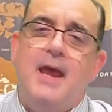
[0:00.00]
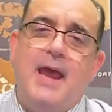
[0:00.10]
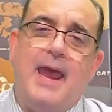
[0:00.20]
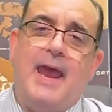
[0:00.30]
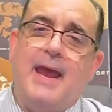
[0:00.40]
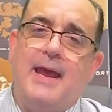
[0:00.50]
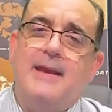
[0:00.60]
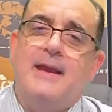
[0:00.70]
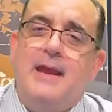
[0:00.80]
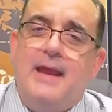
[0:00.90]

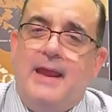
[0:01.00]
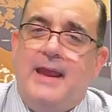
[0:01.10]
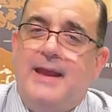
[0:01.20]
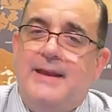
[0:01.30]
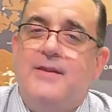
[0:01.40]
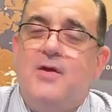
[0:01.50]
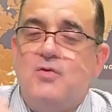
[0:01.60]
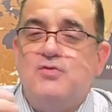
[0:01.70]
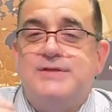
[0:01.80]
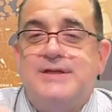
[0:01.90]
And in
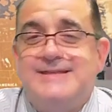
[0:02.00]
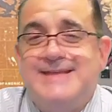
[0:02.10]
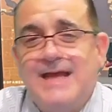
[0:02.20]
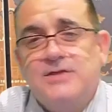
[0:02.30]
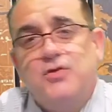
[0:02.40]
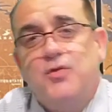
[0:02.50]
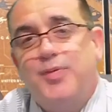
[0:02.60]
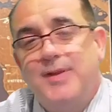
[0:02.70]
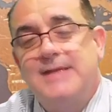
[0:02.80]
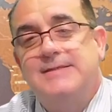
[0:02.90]
those desert
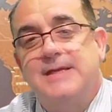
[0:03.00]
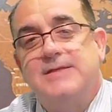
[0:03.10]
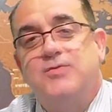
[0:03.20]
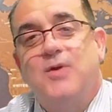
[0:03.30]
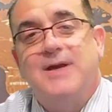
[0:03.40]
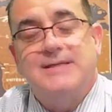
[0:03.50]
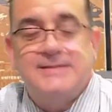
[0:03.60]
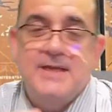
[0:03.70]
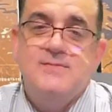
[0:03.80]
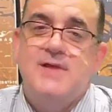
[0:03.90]
places where it
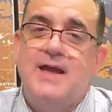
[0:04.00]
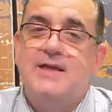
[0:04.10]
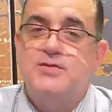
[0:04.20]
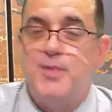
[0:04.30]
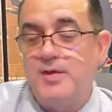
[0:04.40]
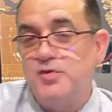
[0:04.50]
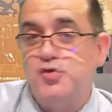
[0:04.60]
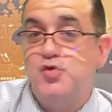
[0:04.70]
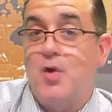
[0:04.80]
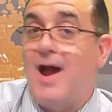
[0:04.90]
seems like it's been
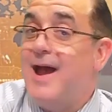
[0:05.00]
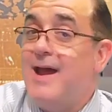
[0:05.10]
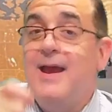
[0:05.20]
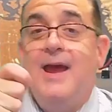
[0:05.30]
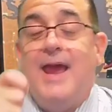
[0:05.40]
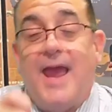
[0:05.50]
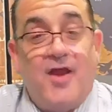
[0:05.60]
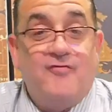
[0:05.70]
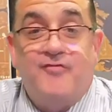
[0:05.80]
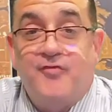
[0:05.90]
dry
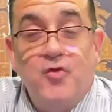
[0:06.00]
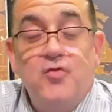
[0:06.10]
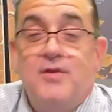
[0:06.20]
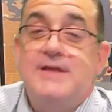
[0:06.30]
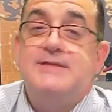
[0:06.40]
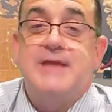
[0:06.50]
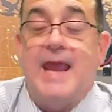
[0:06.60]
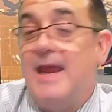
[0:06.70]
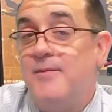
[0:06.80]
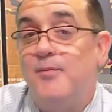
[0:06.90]
and fruitless
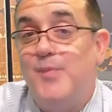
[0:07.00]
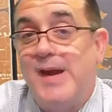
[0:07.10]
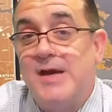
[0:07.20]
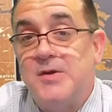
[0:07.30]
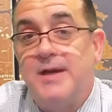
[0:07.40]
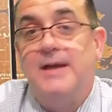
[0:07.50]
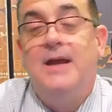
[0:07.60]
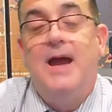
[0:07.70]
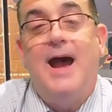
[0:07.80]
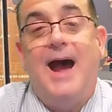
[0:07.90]
and barren,
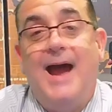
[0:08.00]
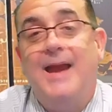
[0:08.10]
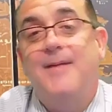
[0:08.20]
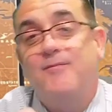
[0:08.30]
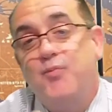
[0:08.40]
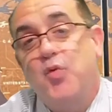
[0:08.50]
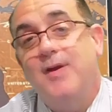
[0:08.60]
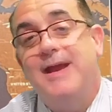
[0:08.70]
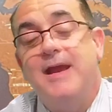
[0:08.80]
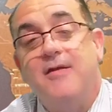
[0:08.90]
I am
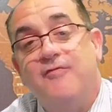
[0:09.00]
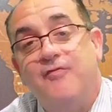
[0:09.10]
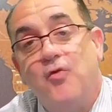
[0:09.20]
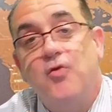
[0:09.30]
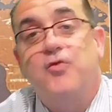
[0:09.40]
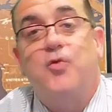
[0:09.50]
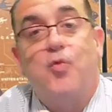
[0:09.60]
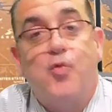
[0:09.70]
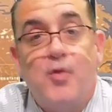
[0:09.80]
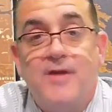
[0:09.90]
bringing forth
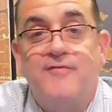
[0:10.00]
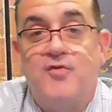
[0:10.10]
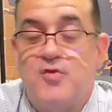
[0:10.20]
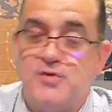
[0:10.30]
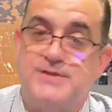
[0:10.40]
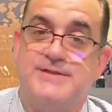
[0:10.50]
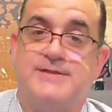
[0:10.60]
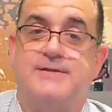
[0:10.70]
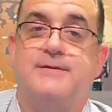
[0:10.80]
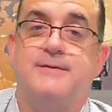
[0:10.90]
rivers